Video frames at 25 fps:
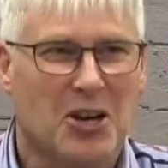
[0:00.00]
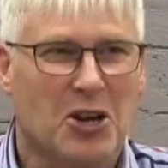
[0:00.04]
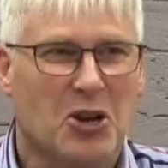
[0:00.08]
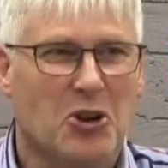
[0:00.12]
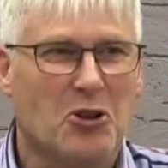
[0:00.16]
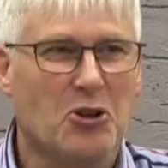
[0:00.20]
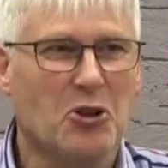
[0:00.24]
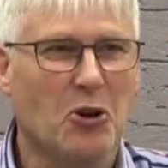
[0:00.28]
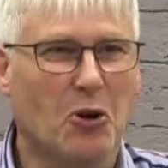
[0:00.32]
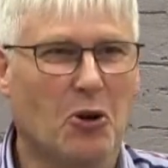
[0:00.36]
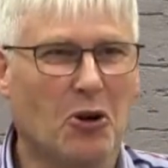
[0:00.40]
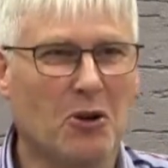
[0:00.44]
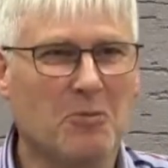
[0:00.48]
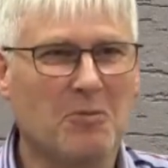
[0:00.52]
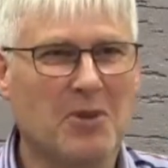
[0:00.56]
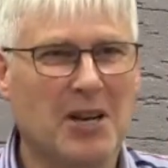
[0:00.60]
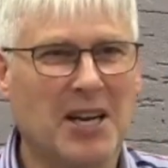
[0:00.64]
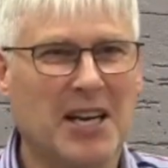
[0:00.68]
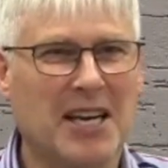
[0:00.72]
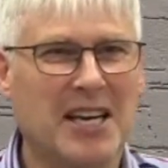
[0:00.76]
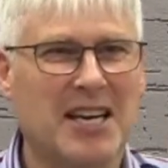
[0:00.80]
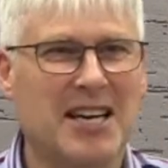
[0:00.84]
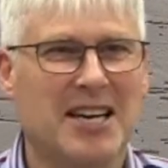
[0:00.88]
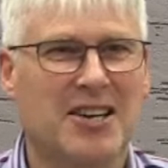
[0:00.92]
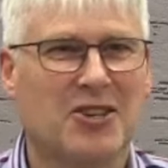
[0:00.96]

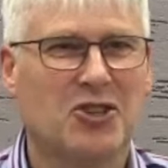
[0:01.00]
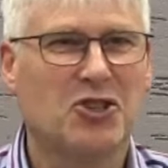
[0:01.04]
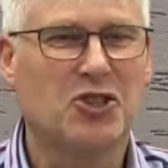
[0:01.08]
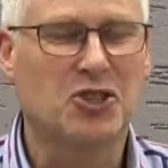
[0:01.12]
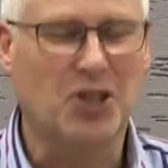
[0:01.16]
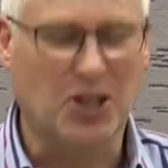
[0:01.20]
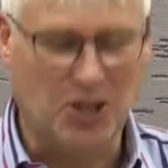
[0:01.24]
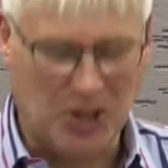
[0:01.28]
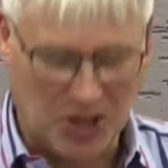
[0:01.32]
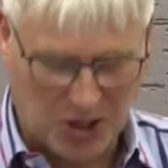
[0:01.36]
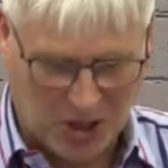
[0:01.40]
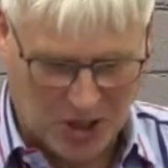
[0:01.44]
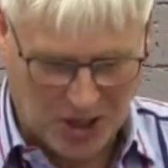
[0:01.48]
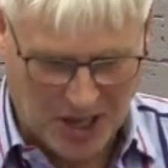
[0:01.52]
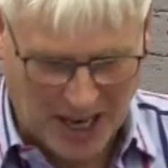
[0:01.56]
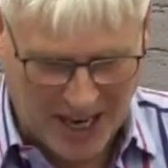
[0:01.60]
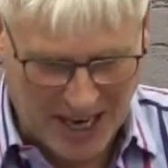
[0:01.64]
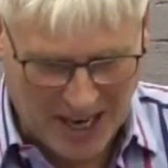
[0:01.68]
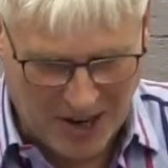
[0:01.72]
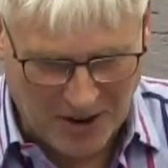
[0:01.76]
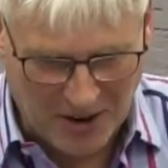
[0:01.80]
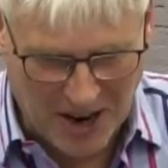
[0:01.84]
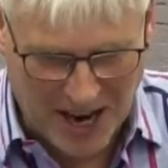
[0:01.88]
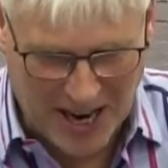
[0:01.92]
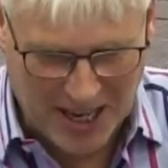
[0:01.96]
Normally, such
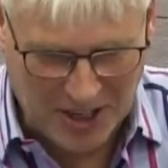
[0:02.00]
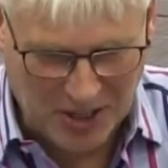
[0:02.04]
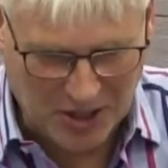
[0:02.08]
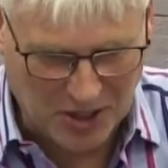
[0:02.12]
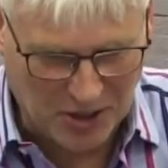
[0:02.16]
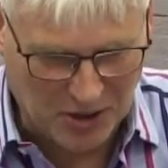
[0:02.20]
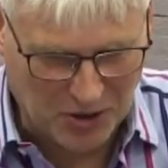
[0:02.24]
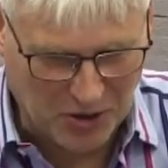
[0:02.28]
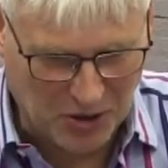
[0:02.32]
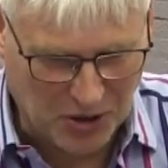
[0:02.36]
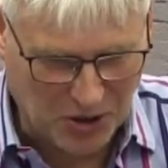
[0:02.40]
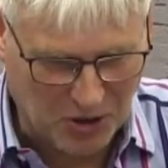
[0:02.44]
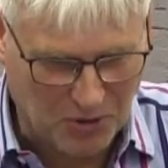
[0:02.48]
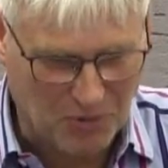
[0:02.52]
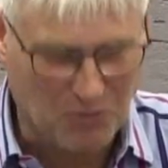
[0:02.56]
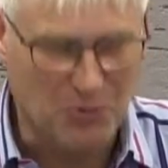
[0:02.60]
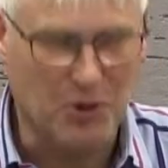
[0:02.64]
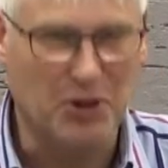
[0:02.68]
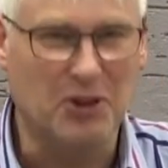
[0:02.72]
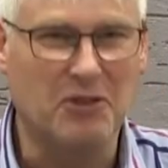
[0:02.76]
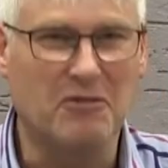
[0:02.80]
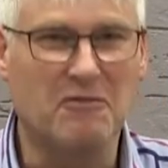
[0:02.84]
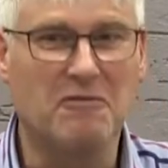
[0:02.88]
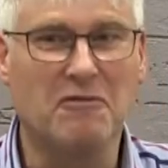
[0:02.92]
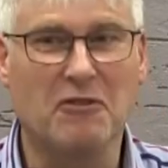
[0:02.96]
digressions
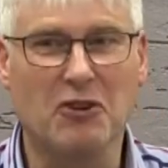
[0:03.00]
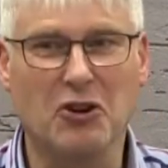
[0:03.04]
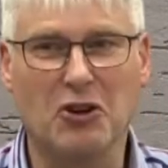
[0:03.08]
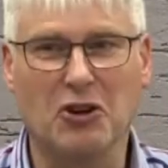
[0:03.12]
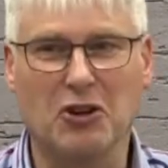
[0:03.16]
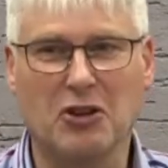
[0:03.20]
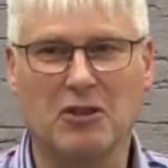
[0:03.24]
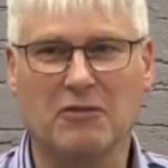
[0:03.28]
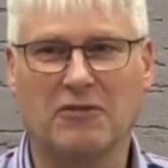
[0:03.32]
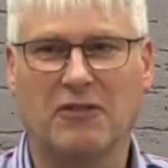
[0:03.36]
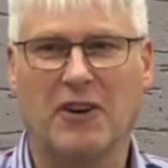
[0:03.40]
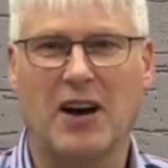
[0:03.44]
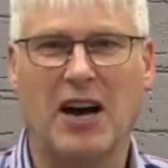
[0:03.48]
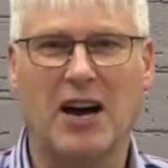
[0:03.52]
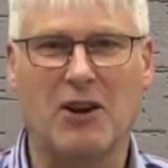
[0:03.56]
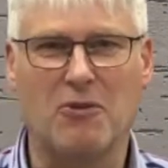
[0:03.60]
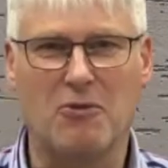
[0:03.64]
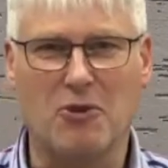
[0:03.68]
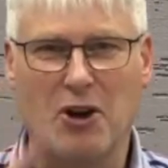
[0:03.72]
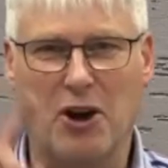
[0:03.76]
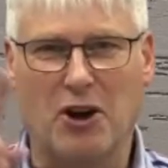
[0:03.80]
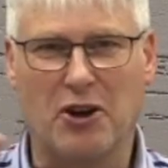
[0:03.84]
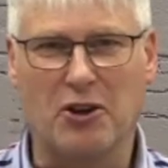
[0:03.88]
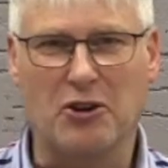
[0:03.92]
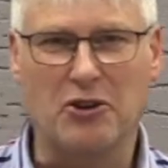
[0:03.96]
would involve a
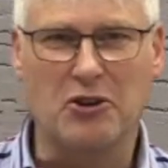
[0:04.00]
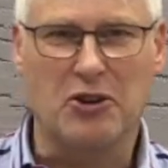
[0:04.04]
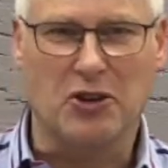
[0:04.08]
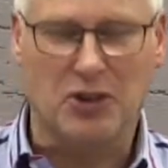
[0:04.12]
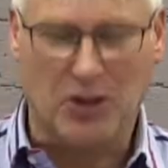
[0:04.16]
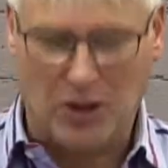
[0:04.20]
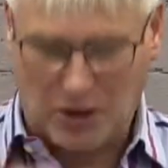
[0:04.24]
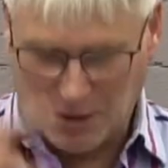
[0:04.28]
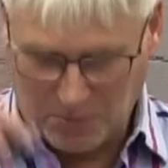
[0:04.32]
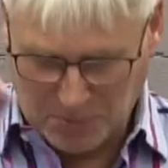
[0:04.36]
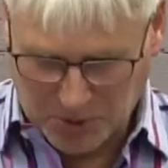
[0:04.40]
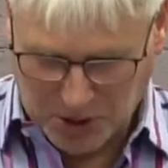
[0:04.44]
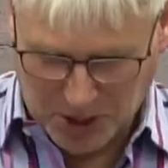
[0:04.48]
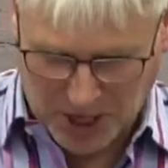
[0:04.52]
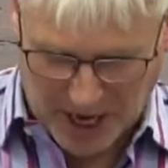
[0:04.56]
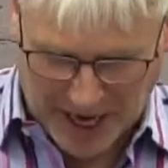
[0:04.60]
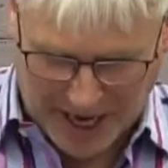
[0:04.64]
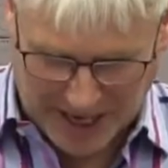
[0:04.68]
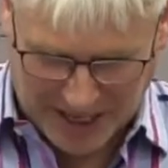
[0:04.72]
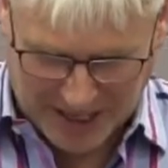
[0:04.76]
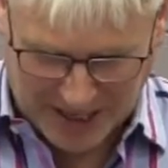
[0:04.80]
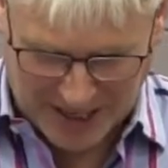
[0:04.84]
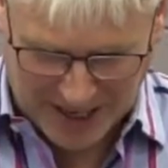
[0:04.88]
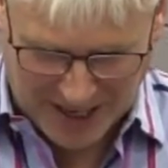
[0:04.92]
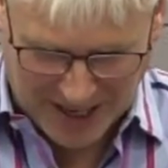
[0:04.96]
round
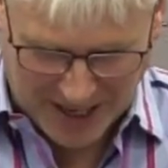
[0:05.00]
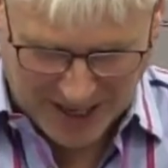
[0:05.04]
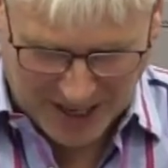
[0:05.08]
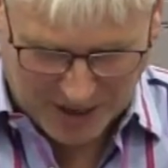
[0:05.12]
object,